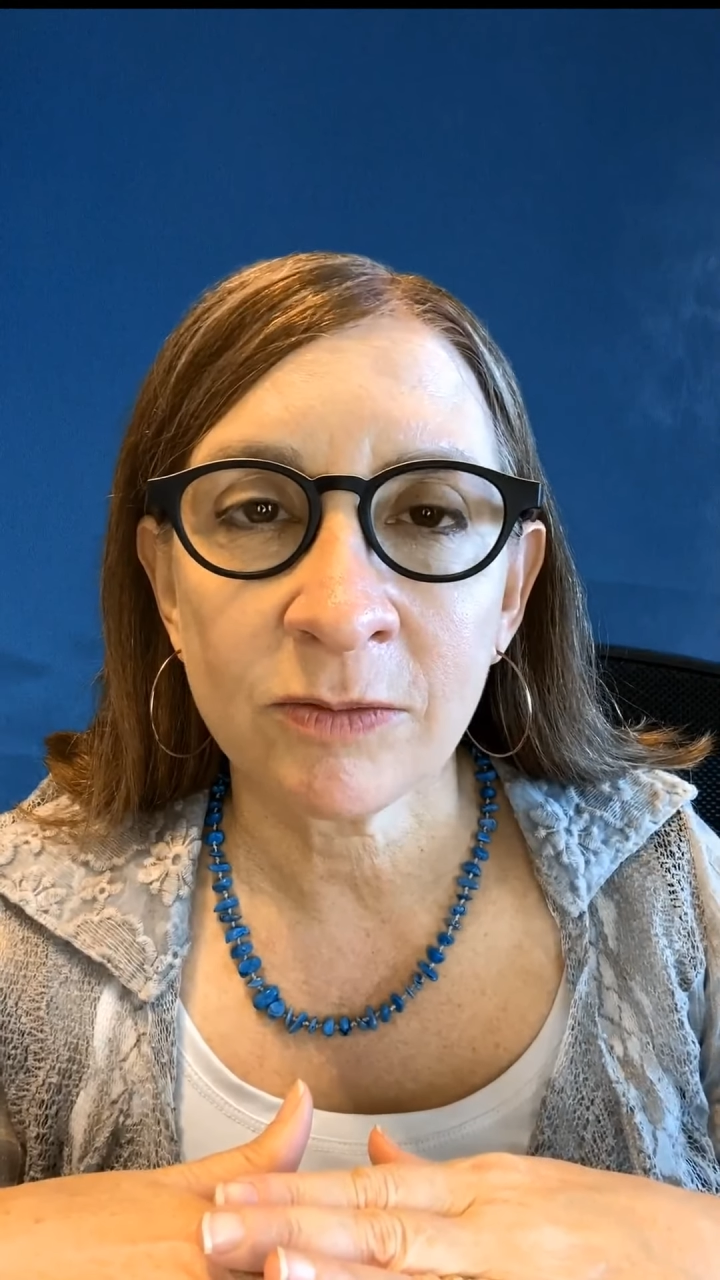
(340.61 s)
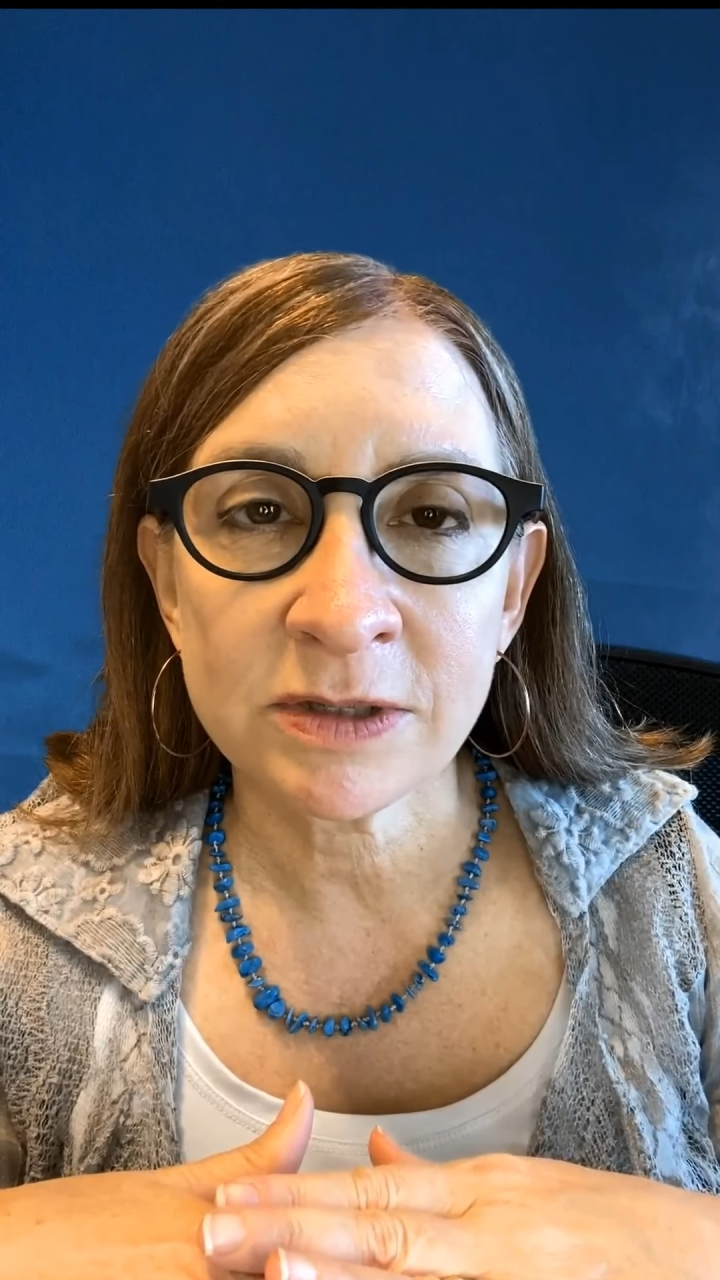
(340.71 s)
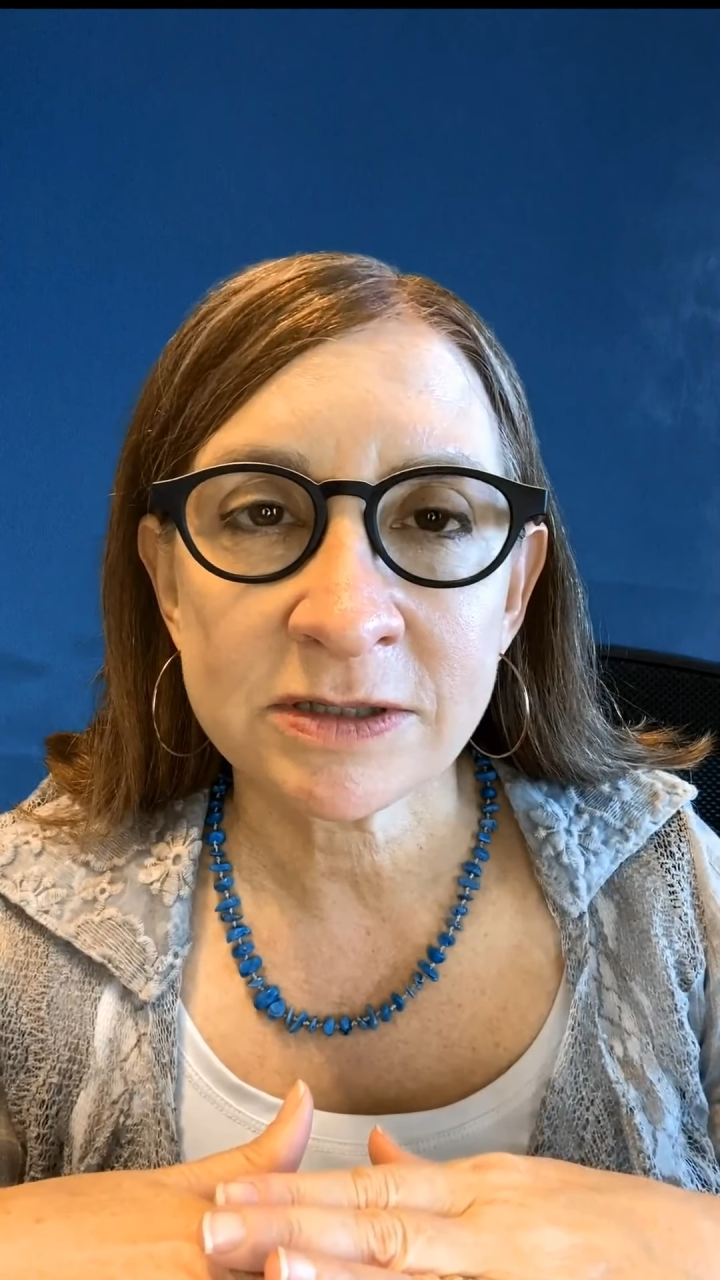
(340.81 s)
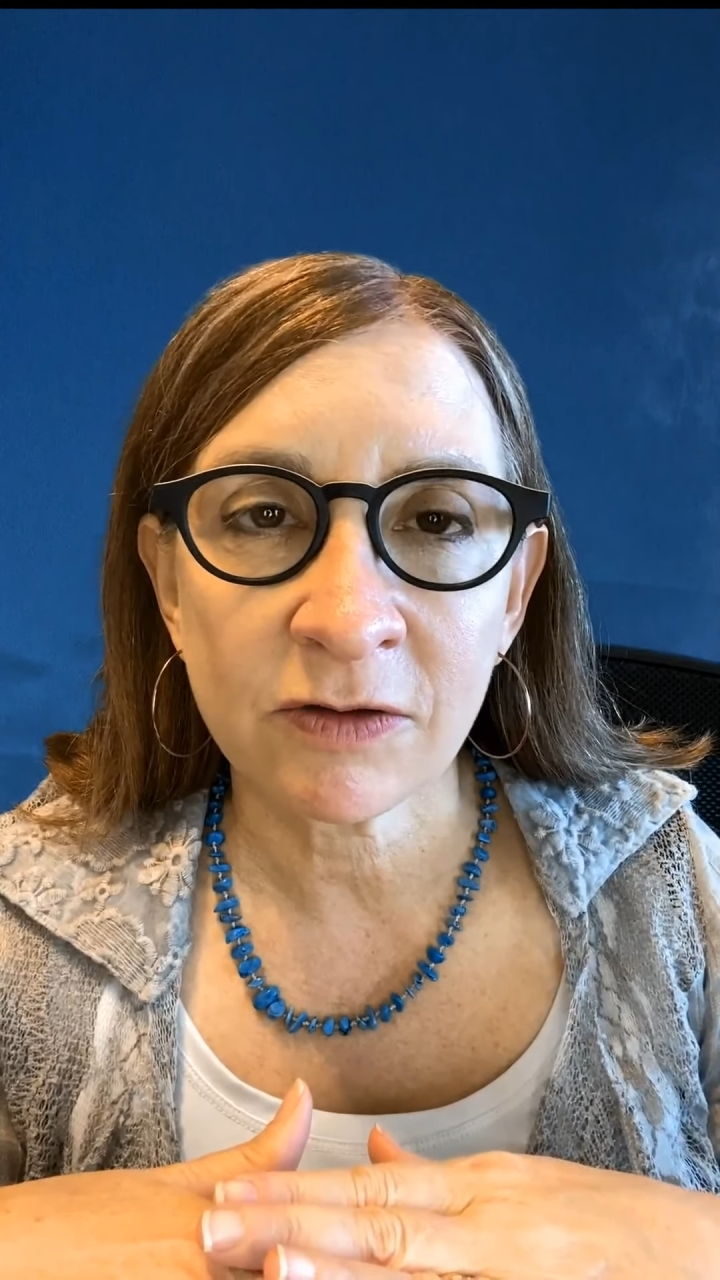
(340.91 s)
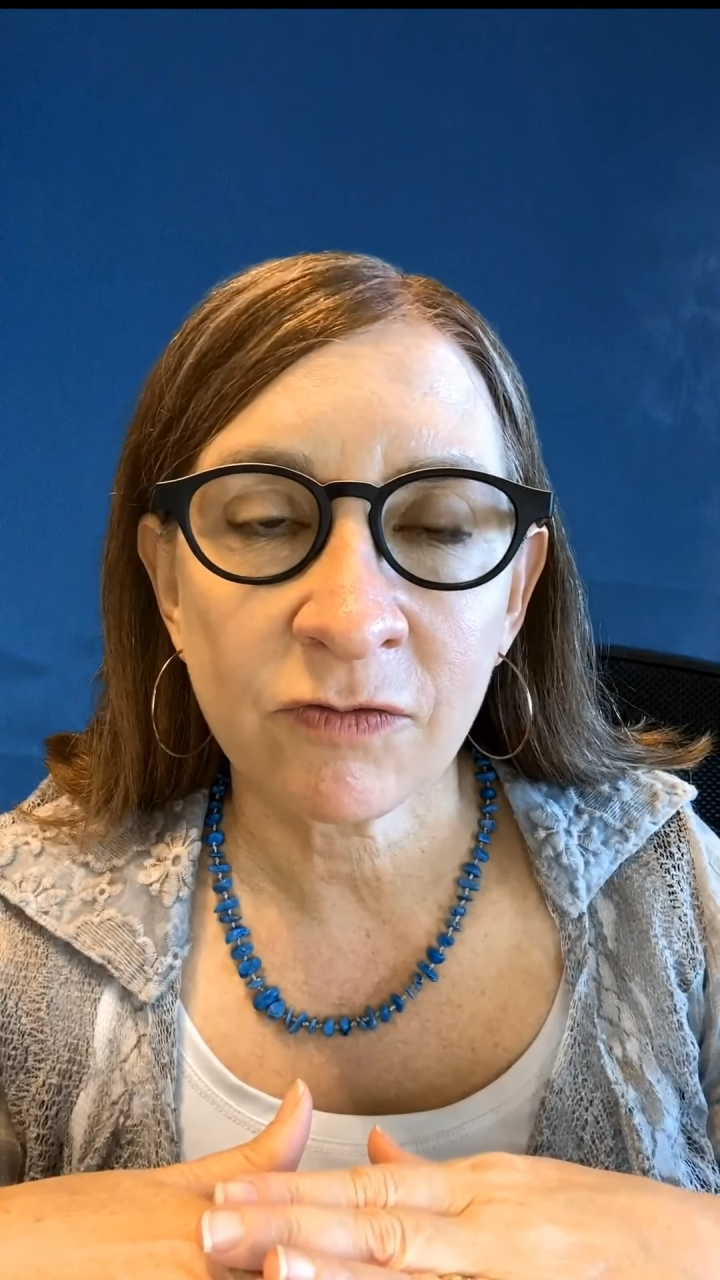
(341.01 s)
of
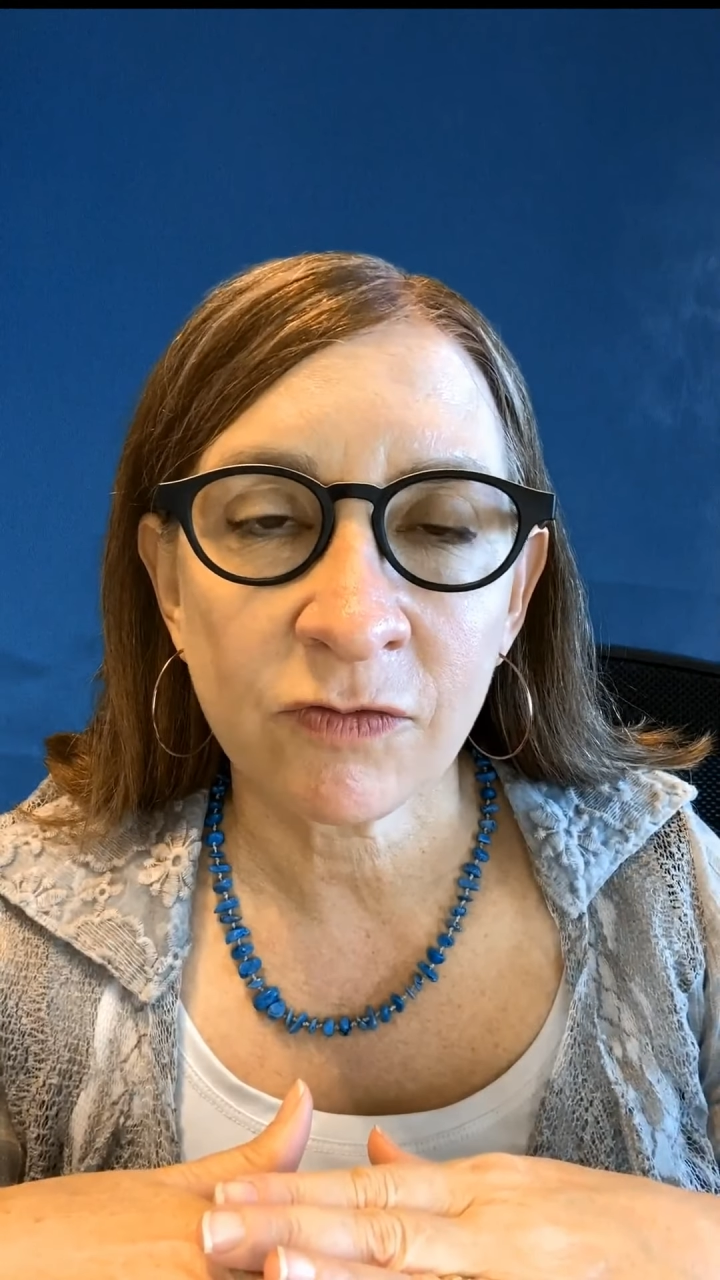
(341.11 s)
myself